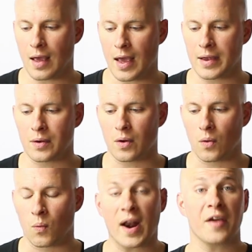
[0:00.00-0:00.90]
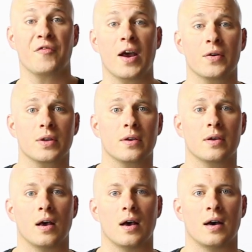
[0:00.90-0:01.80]
And when
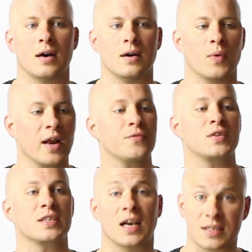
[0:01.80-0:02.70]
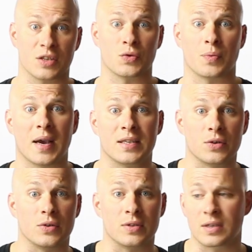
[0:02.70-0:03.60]
I've discussed this with my
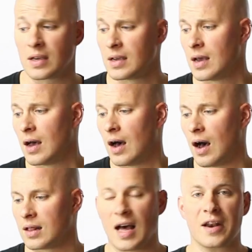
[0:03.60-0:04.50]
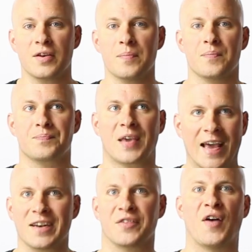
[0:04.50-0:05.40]
students, a lot of them
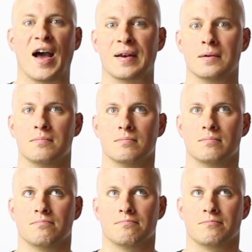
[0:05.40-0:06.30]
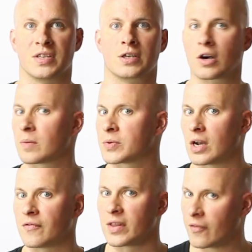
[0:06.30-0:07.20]
can't define the term shuffle.